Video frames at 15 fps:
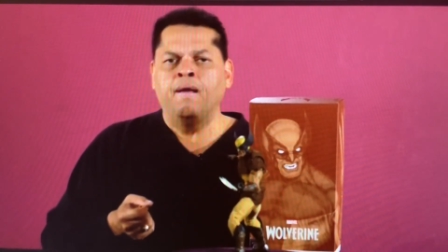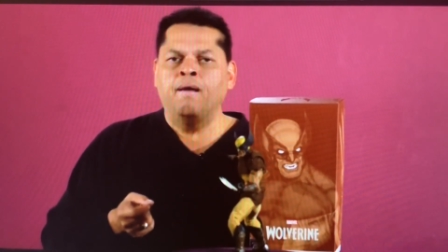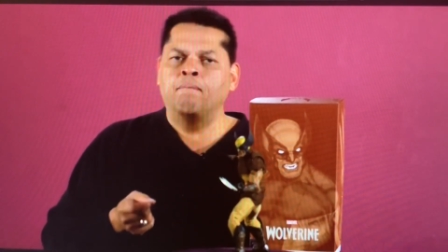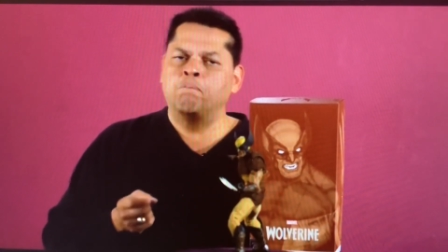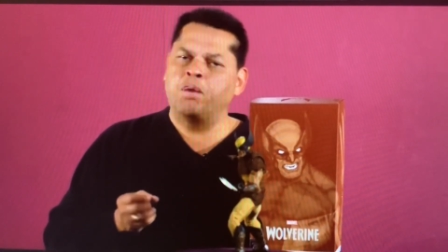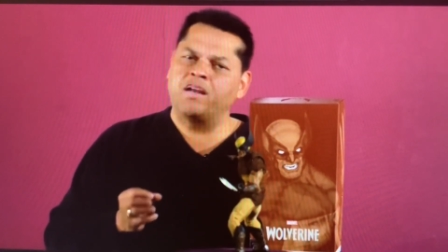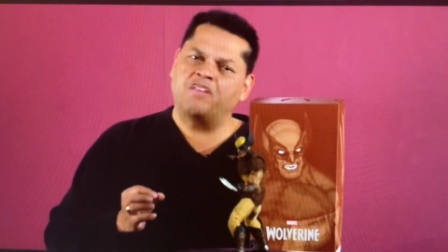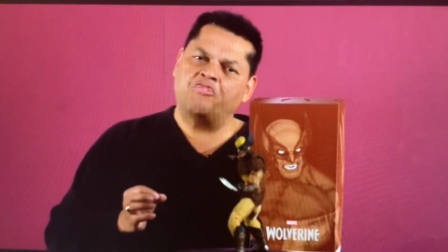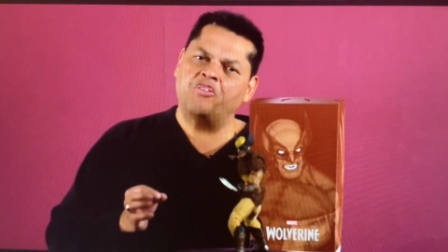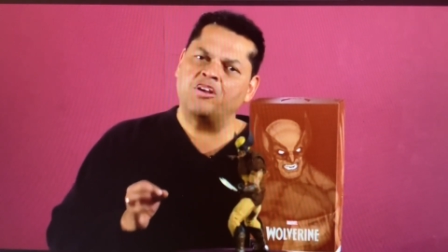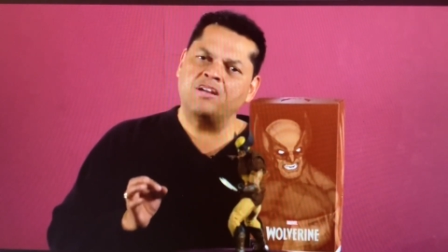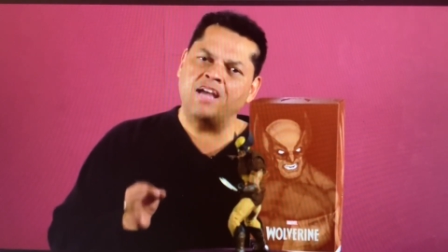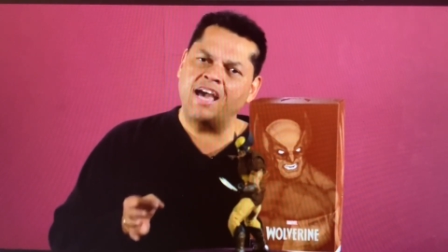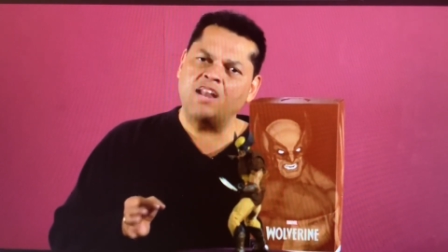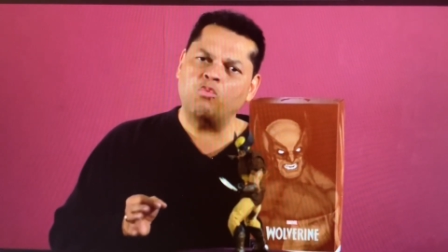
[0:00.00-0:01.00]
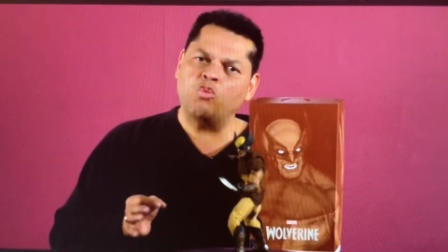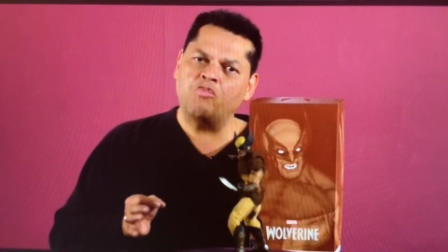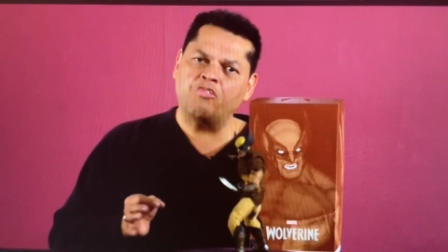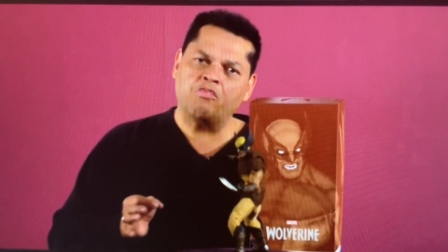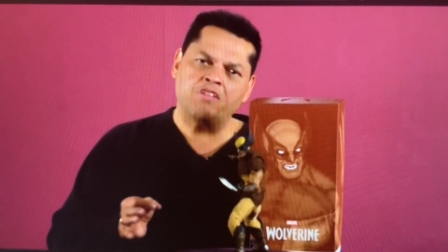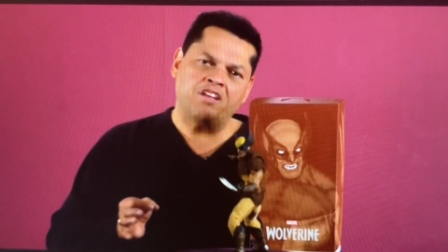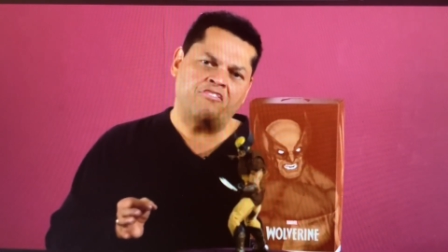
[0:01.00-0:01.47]
But if you're not a
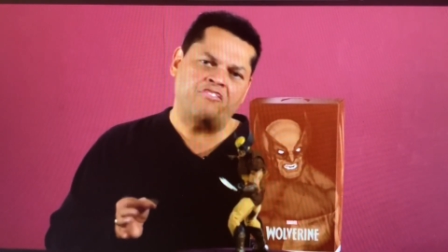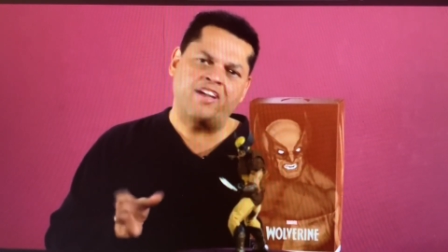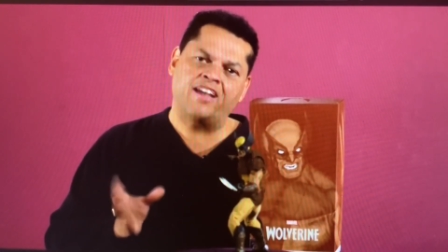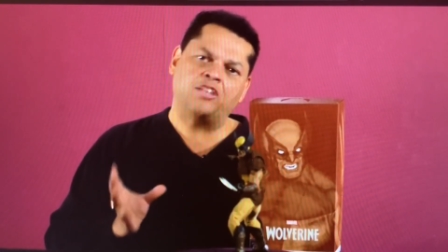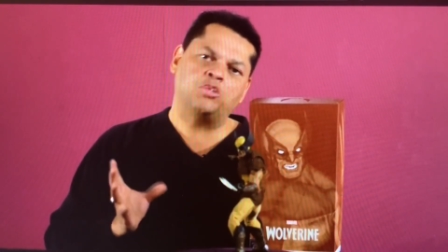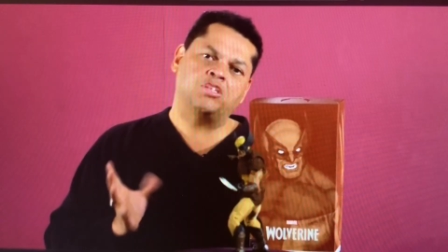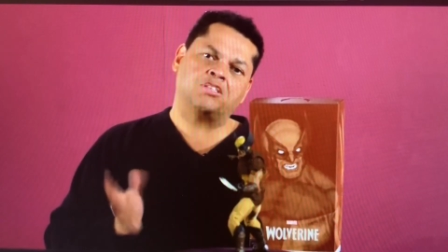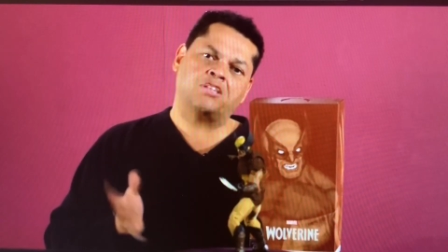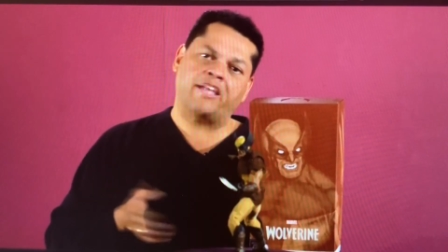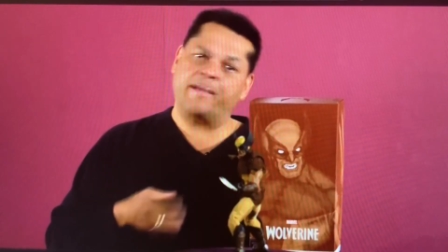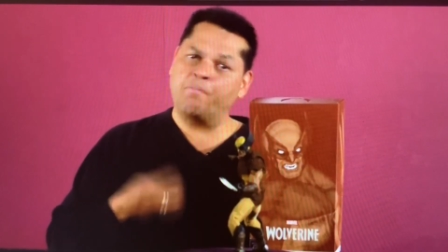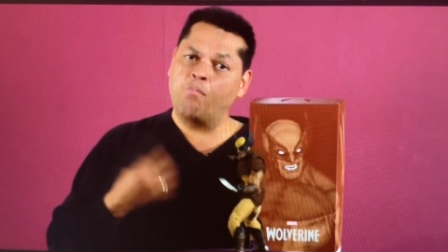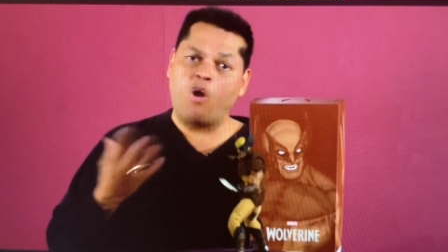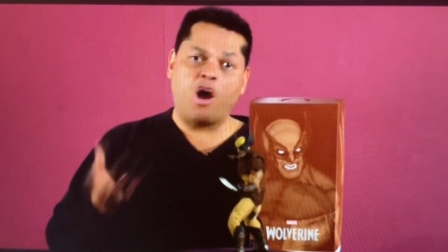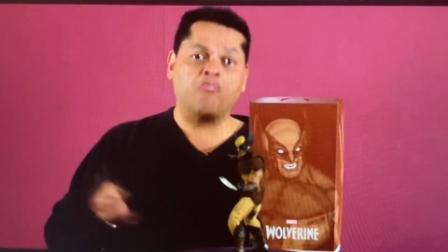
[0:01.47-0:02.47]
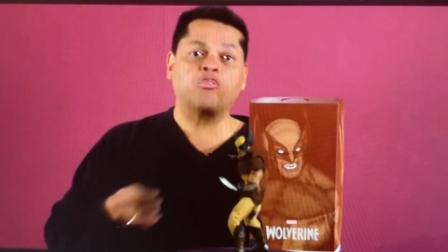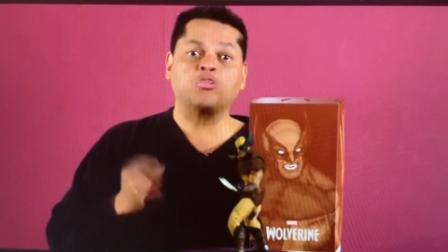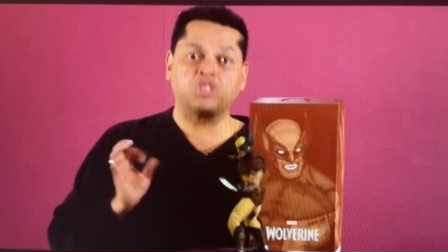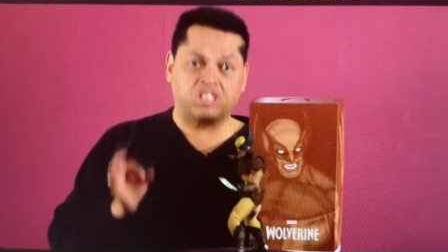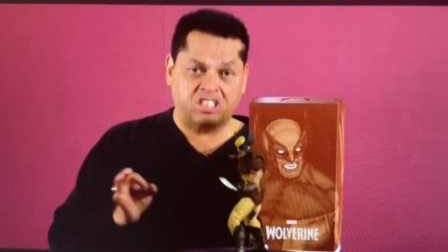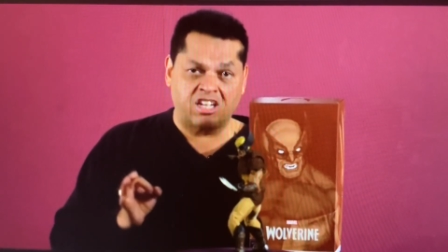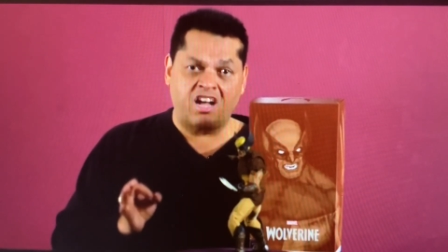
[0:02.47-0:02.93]
Wolverine fan, you just like Marvel
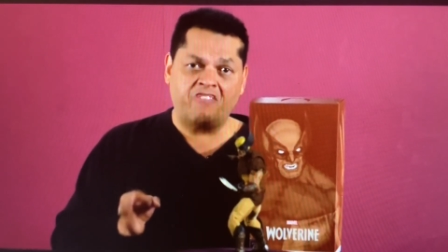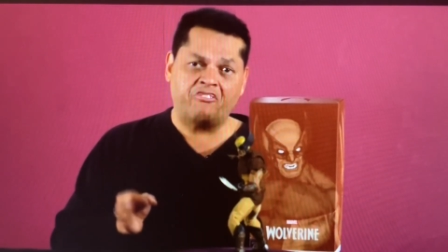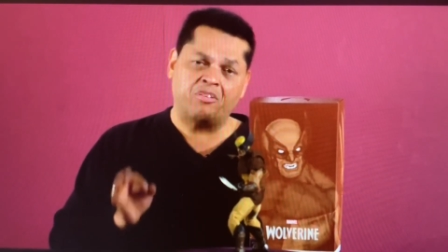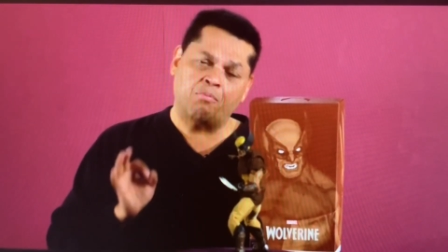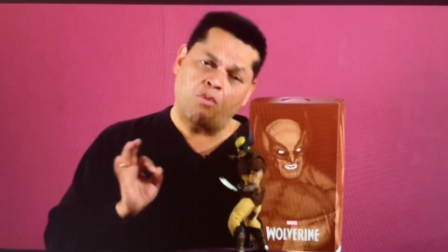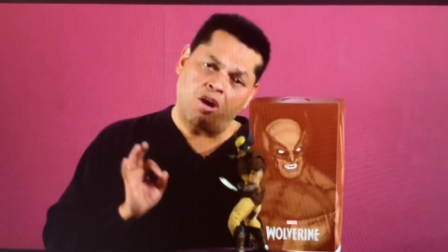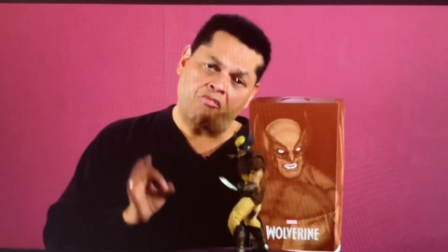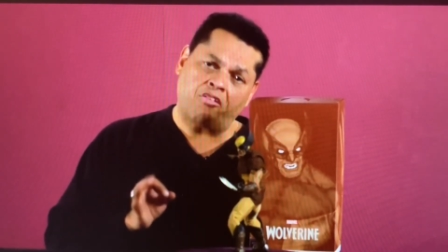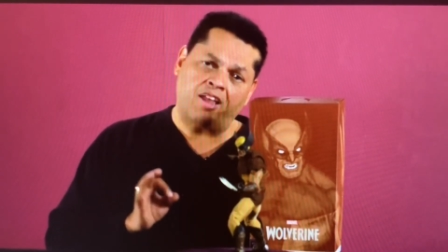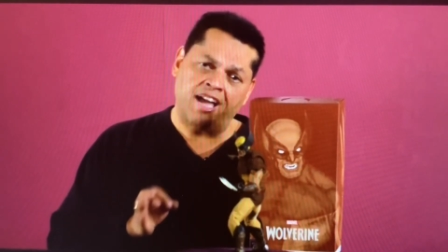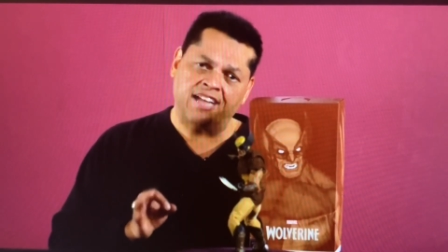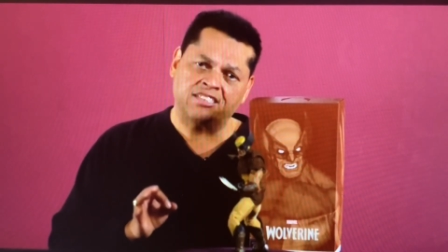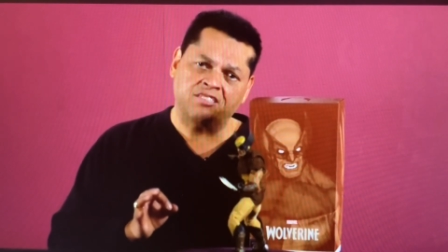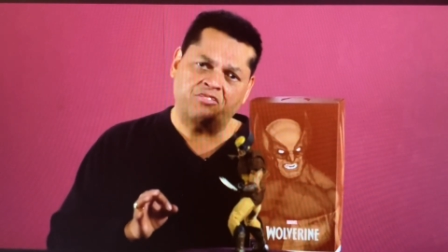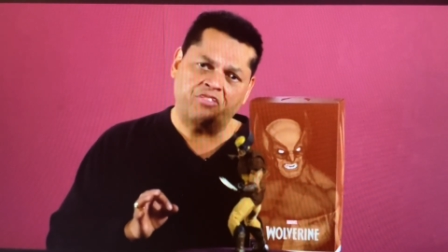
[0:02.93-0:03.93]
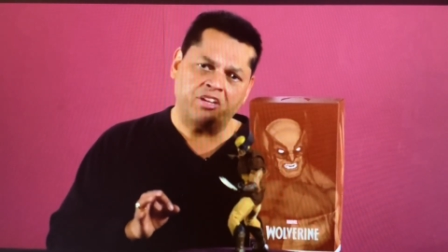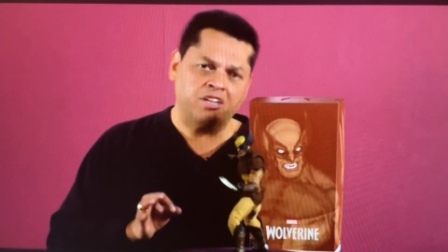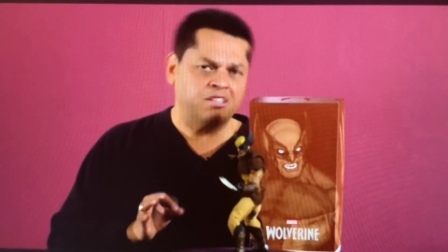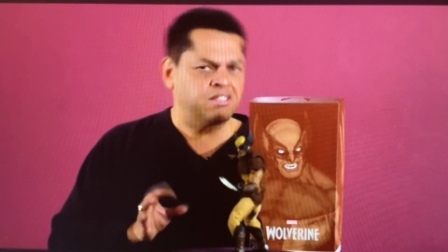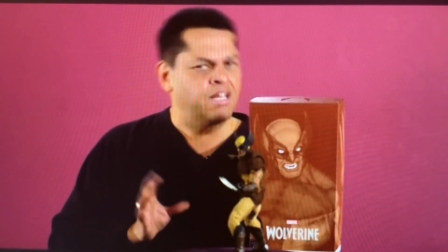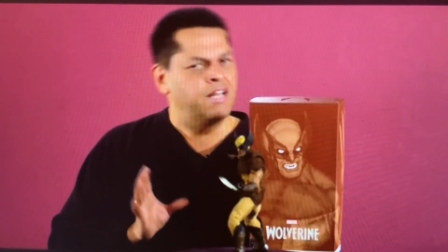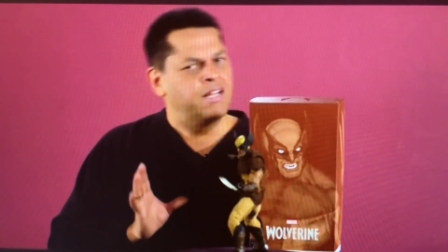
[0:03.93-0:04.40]
stuff and Marvel action
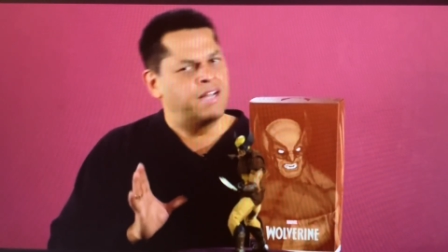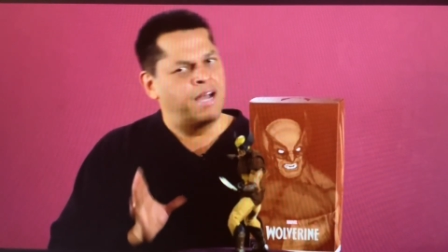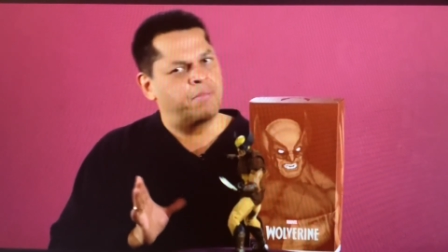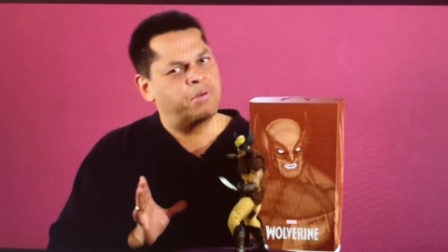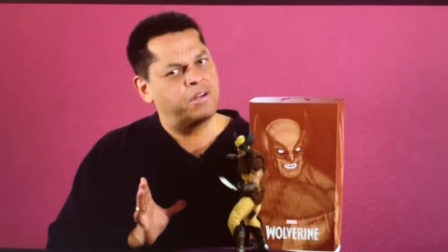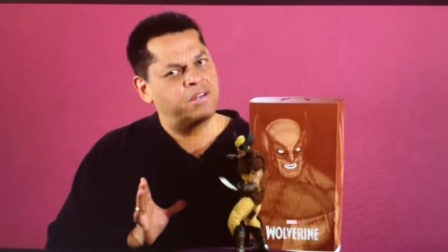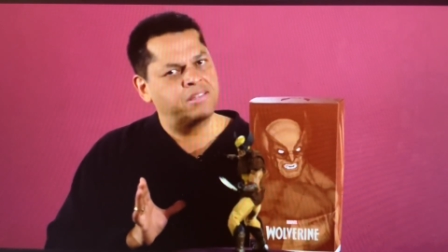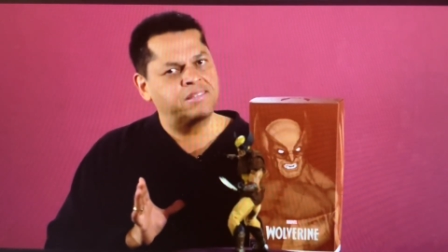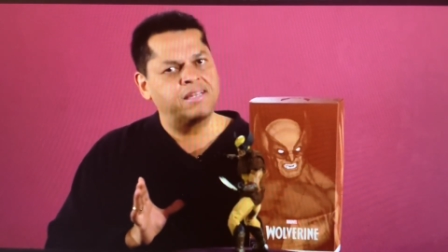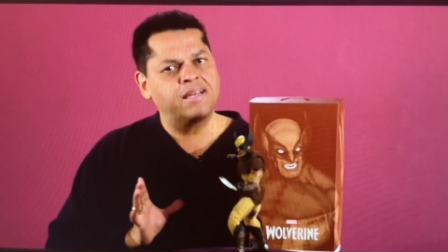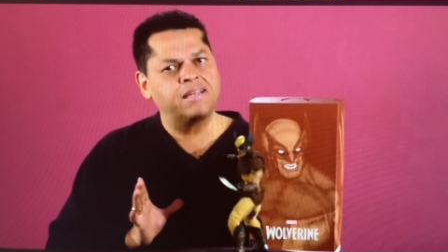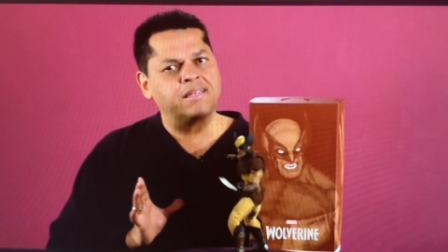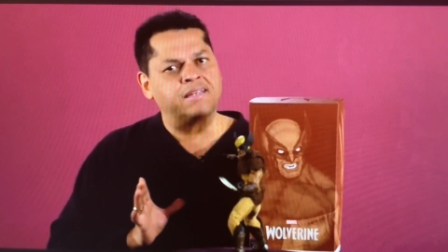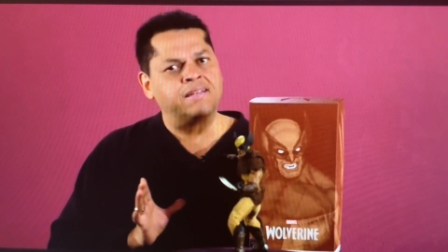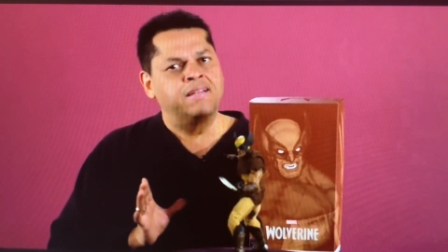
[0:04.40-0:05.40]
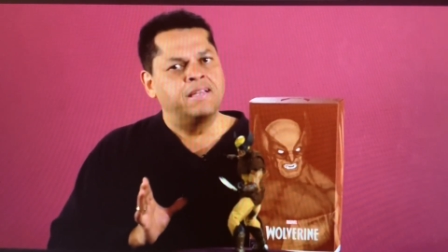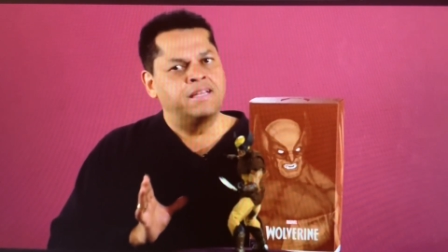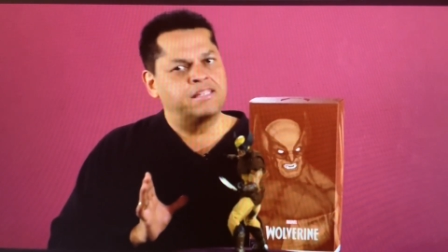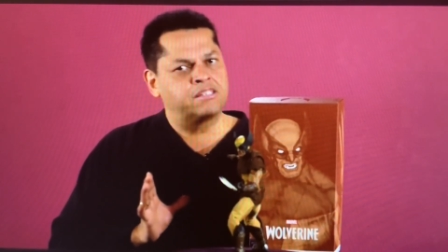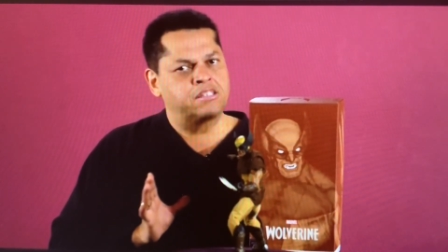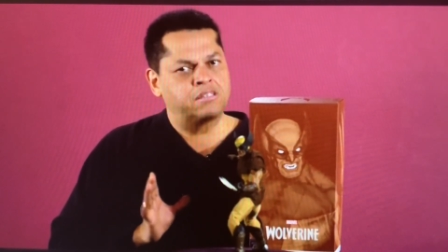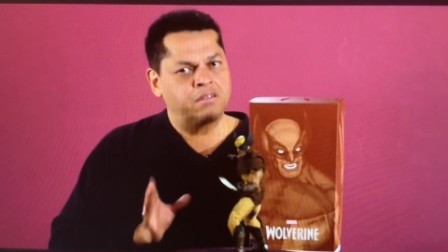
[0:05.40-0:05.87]
figures, I'm going to tell you, it's
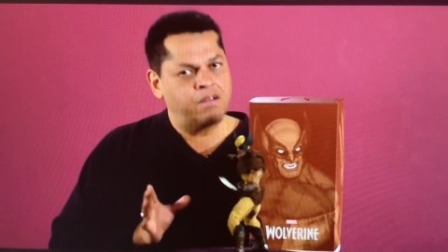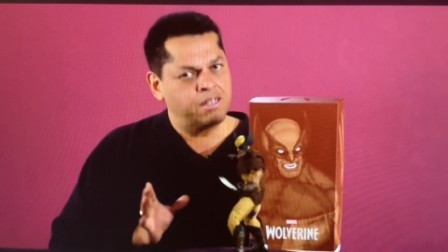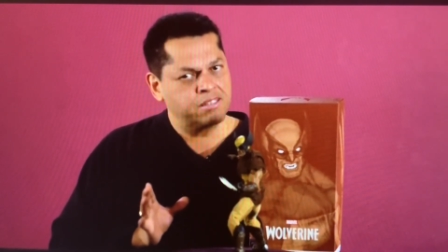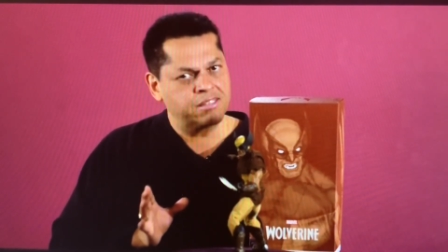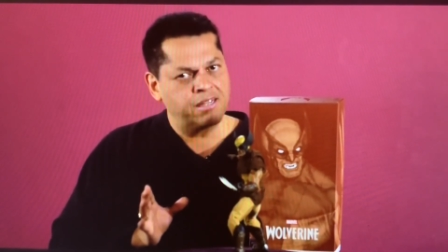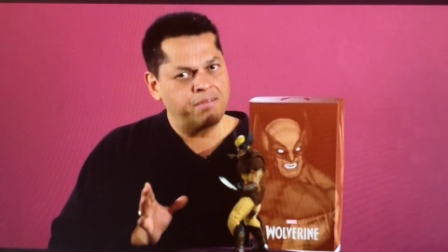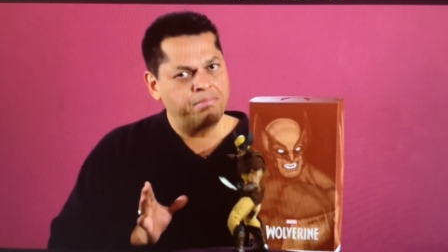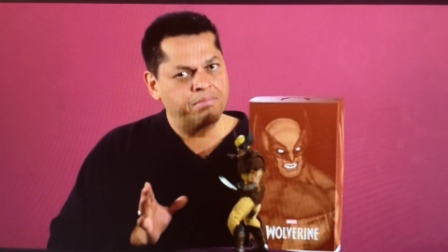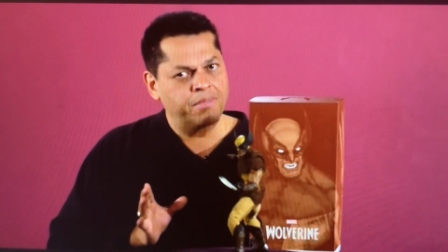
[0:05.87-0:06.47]
a toss-up.